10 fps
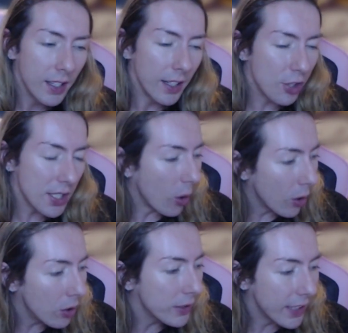It just
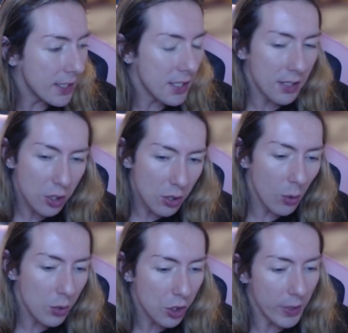all gets
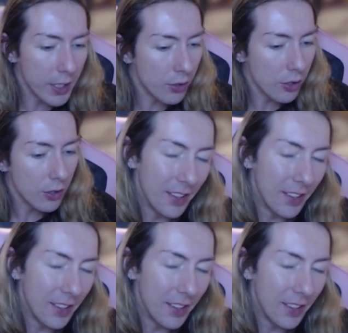so strange.